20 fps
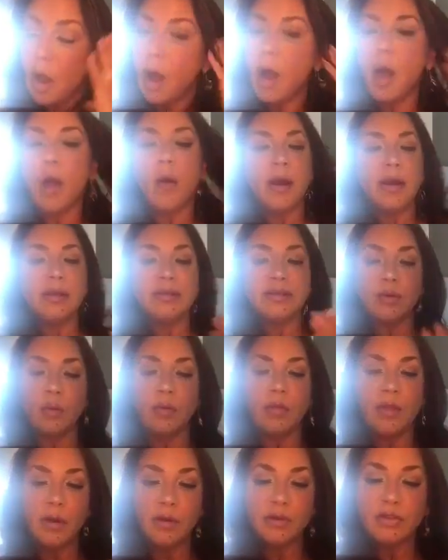All right, so
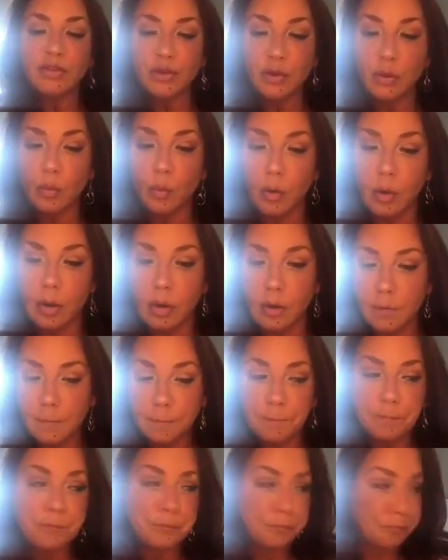there's your word.
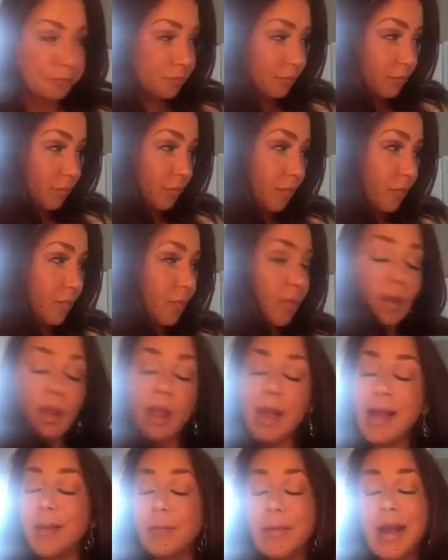
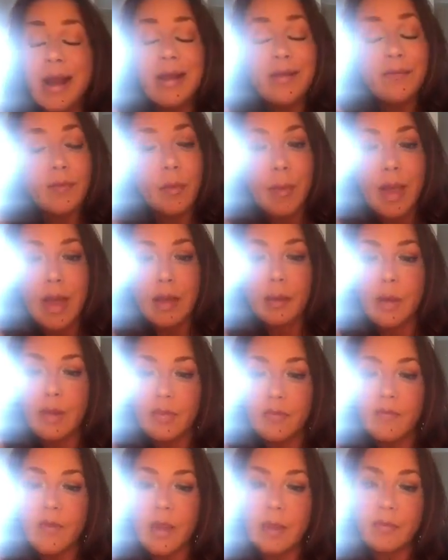I'm not even mad about
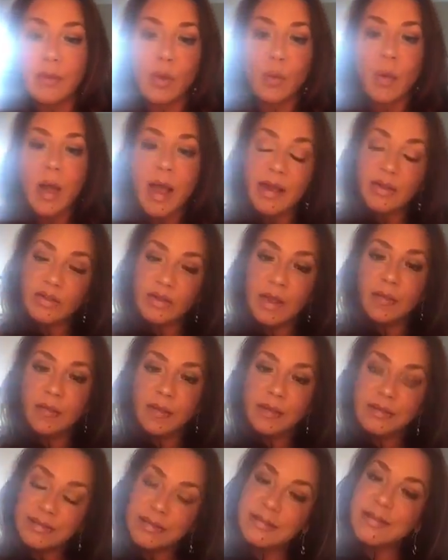the fact that you hijacked
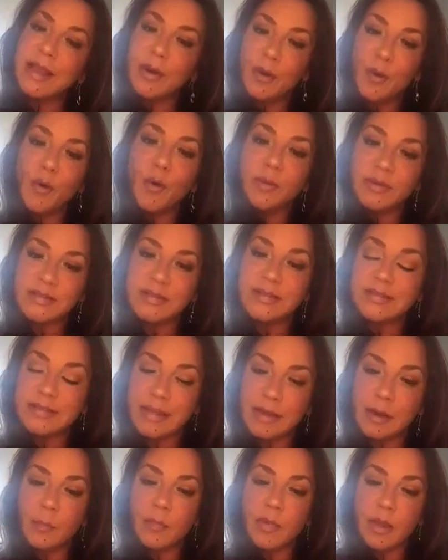this, because I know it was a
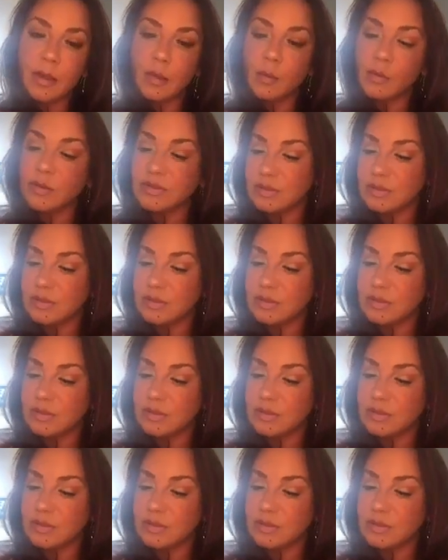setup that you were